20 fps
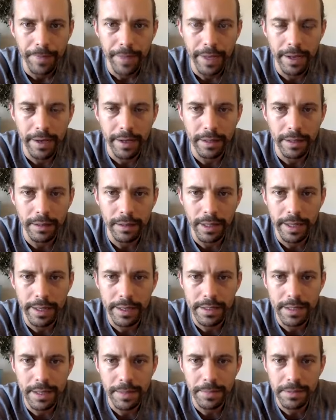adding
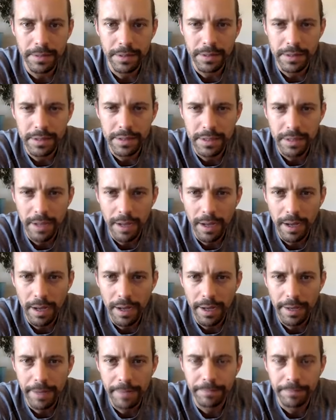legs up to the
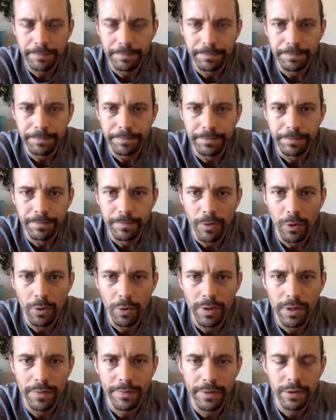sky,
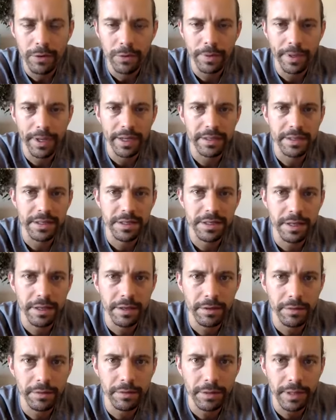or even doing a
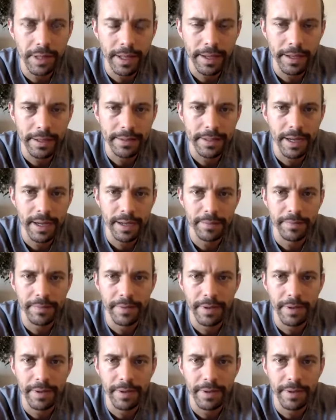single leg type